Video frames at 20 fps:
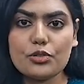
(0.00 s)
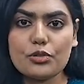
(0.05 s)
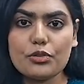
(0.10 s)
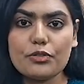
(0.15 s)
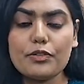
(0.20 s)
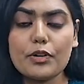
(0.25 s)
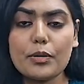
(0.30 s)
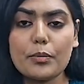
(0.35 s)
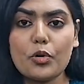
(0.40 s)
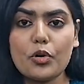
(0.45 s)

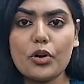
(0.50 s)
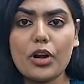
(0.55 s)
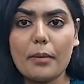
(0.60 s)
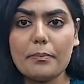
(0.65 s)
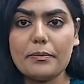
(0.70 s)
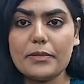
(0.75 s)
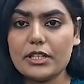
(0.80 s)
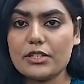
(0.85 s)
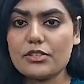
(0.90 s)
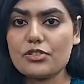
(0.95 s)
tuned for more
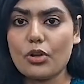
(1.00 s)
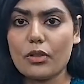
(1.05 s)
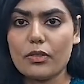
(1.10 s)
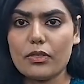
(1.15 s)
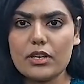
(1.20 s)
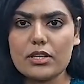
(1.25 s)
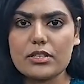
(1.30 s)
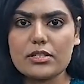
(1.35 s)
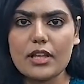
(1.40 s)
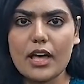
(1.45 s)
updates
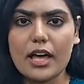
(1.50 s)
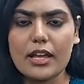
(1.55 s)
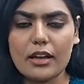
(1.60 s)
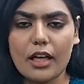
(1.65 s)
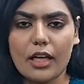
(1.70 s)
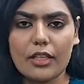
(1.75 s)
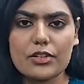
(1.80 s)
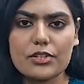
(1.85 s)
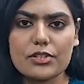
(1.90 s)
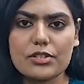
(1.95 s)
on this and
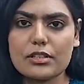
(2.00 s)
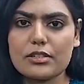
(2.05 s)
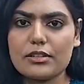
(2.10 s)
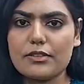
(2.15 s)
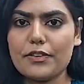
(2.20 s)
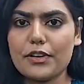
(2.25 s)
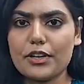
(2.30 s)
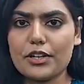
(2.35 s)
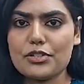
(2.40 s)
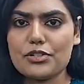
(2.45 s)
other
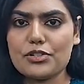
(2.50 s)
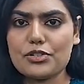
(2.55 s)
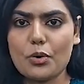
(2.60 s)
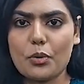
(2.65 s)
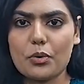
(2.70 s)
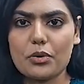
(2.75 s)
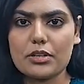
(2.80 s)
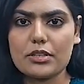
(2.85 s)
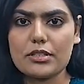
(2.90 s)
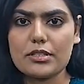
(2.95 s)
significant
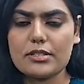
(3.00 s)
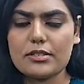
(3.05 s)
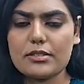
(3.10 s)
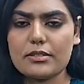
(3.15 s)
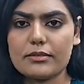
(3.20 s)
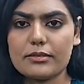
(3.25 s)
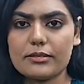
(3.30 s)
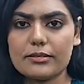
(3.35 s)
stories.